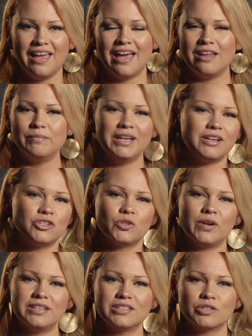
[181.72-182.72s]
and make a
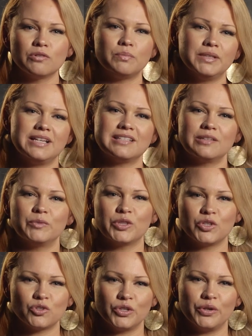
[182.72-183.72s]
choice to replace them with
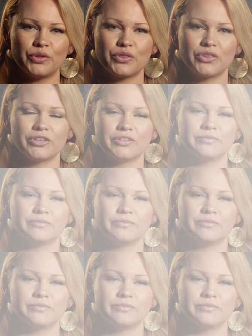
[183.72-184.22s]
the truth.